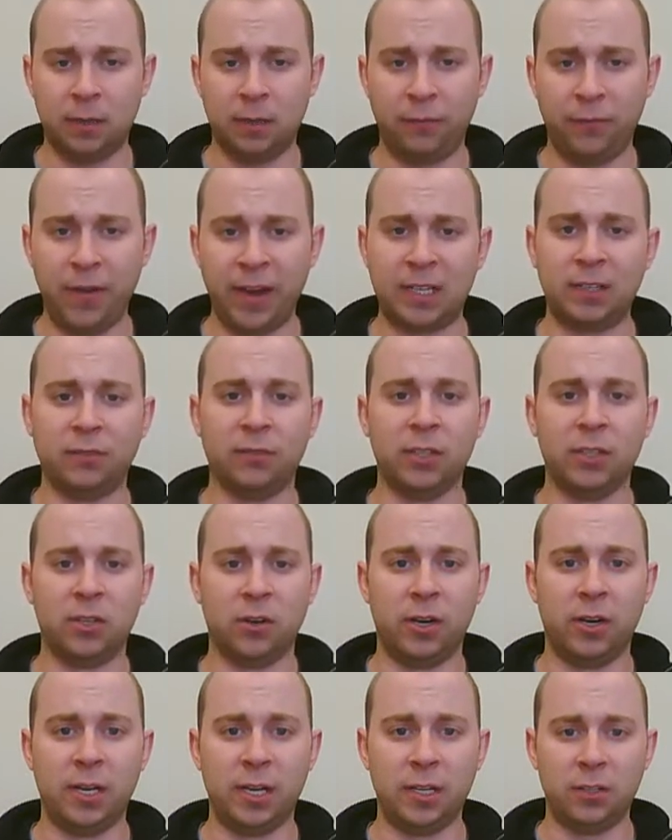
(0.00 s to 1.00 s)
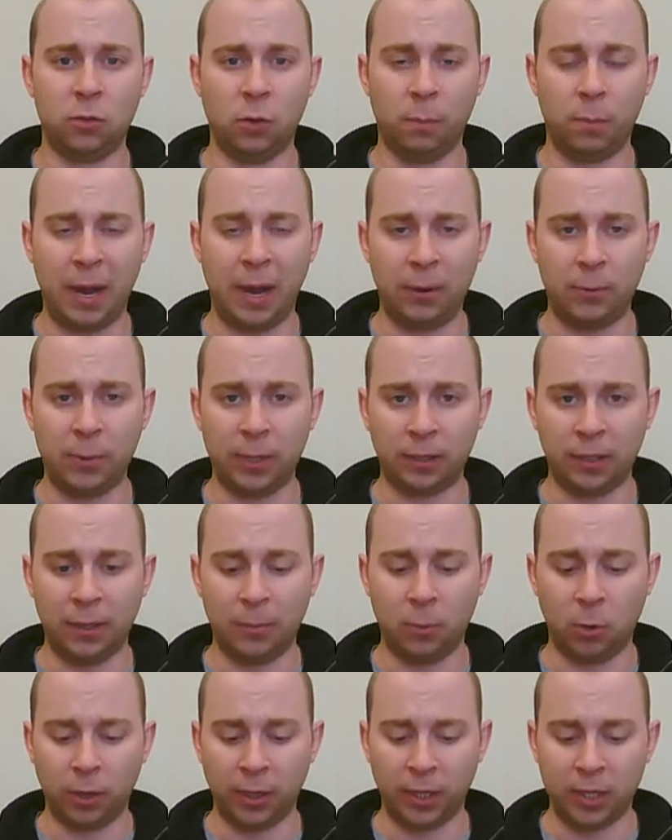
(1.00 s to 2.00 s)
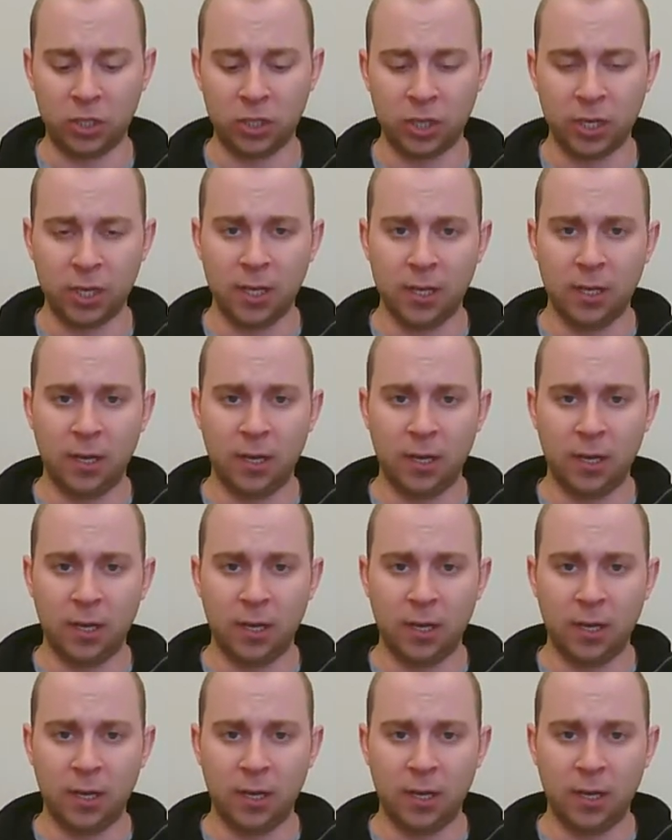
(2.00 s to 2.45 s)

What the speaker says: effectively turn it into a bi-weekly mortgage